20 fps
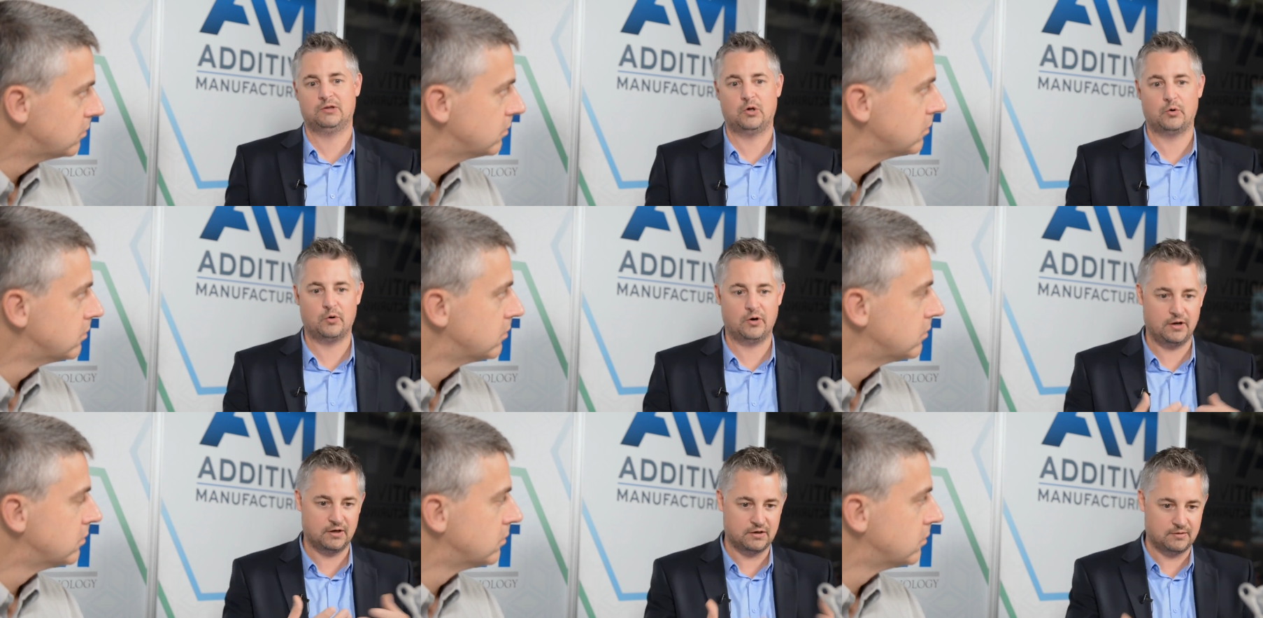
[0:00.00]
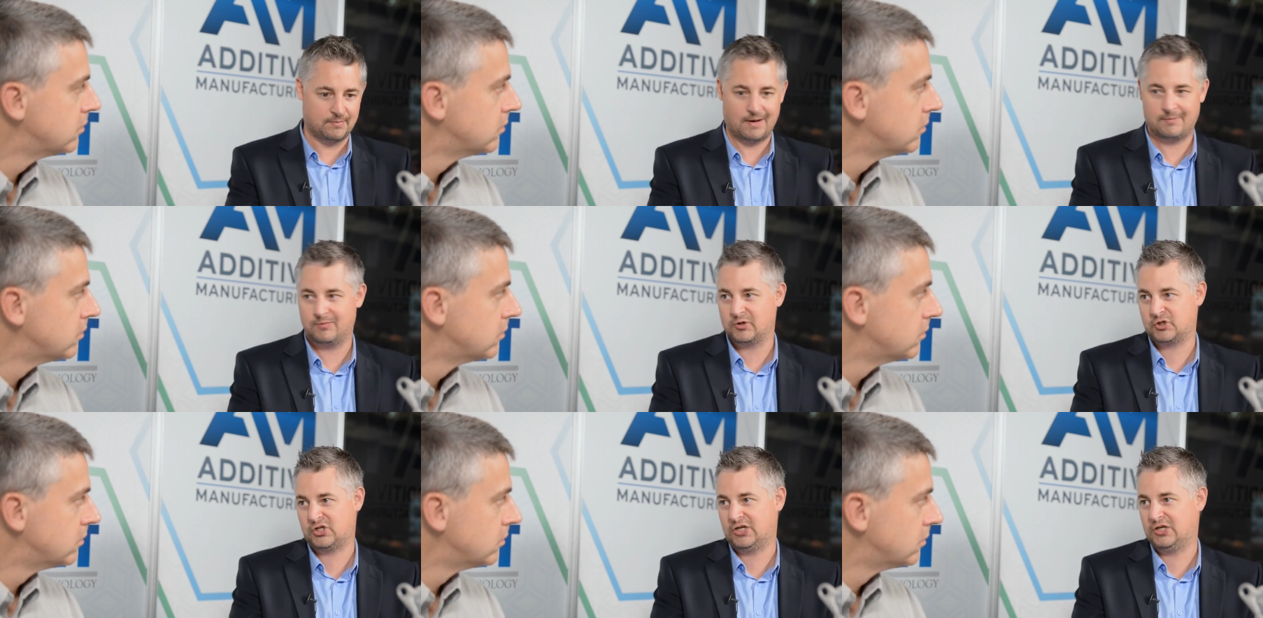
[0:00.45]
Speaker 1: load it into my
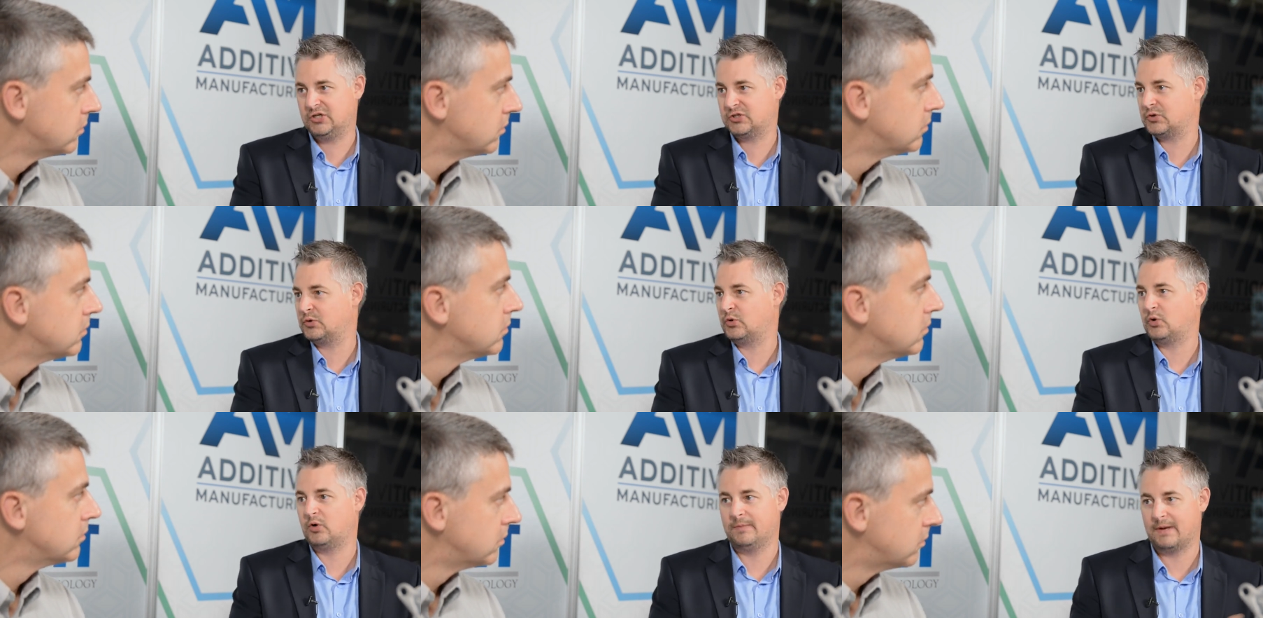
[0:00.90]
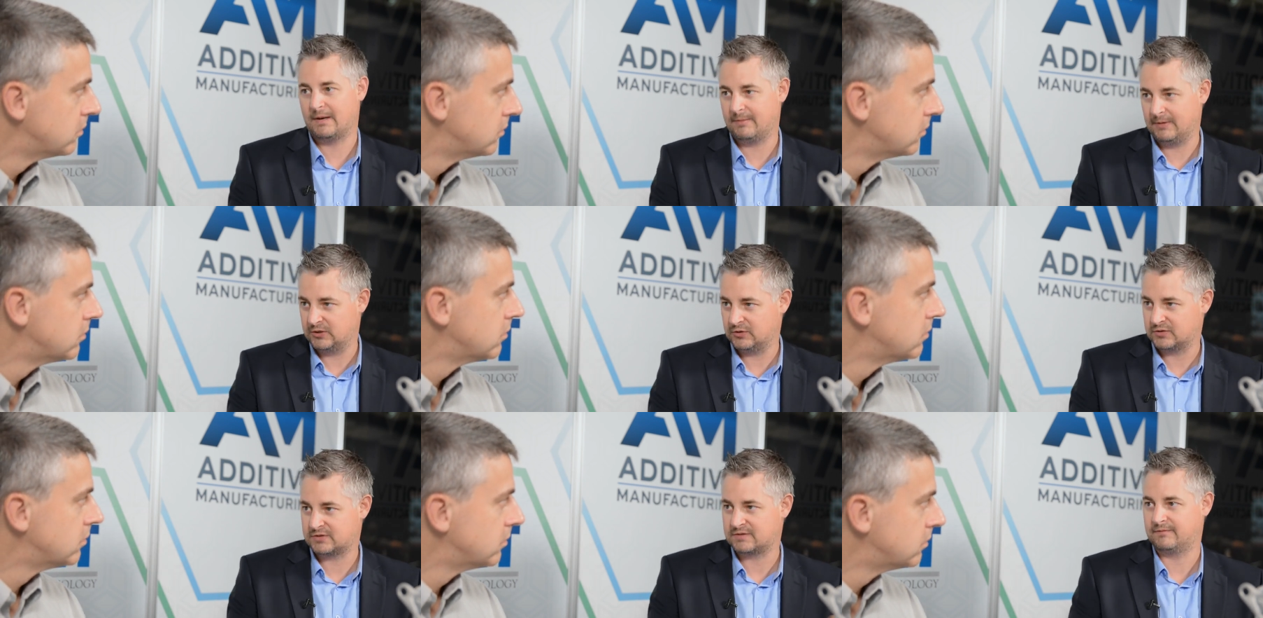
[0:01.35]
machine tool, and maybe
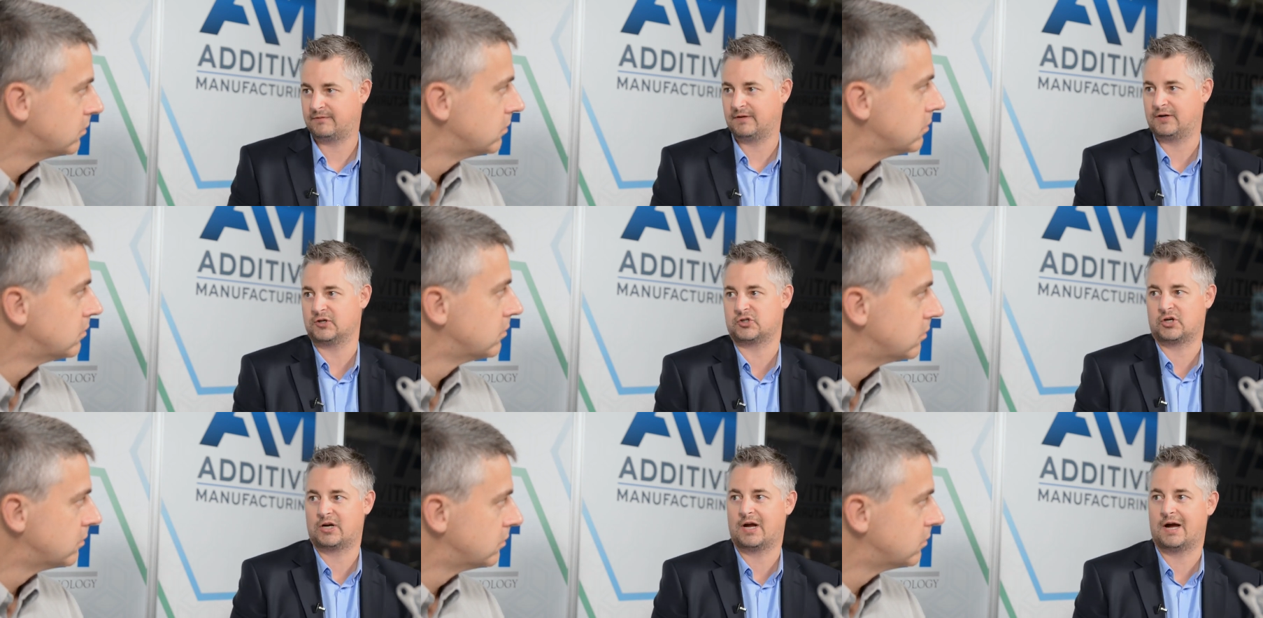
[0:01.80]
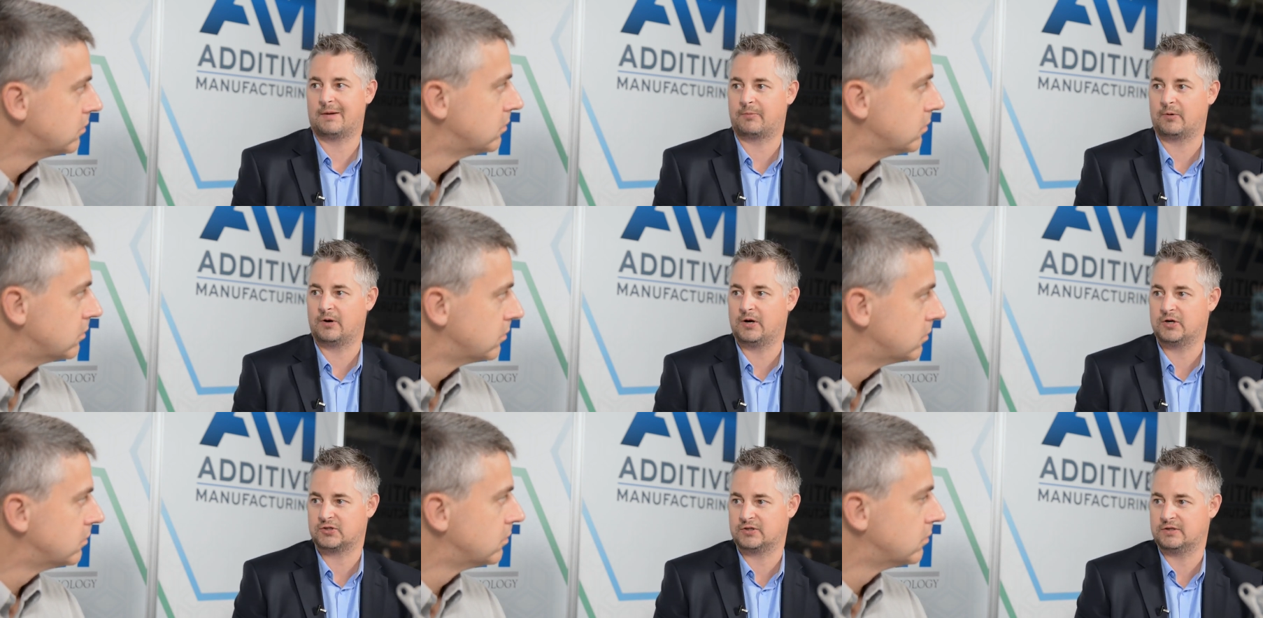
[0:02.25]
do some finishing
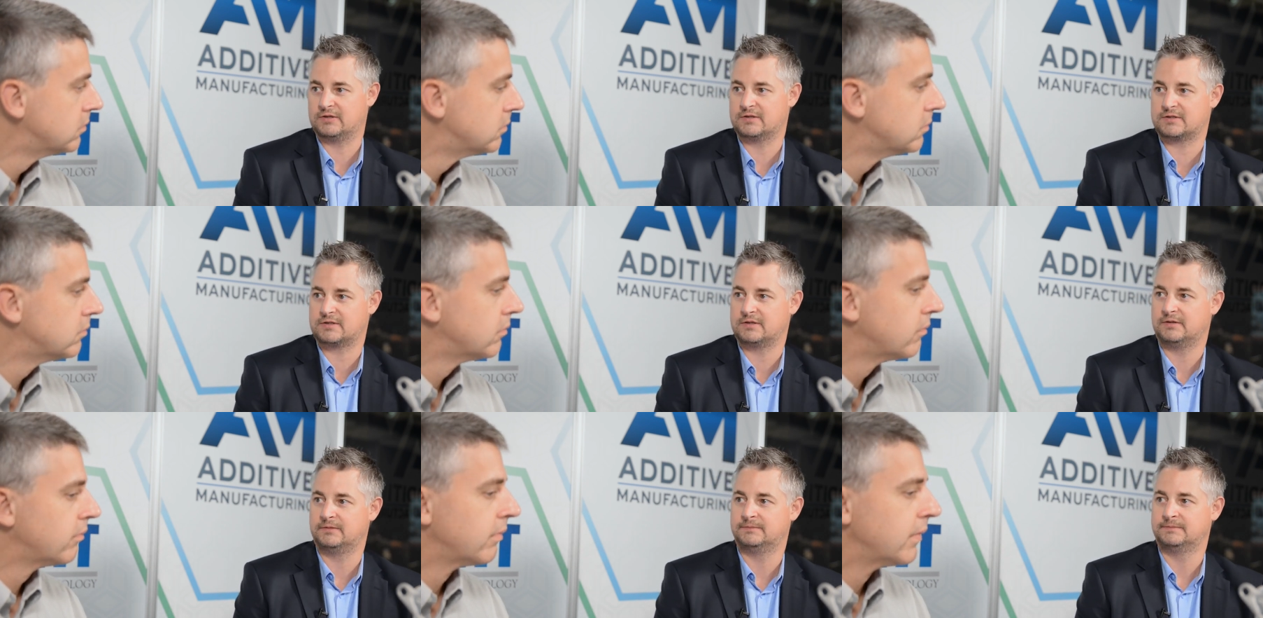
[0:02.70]
operations.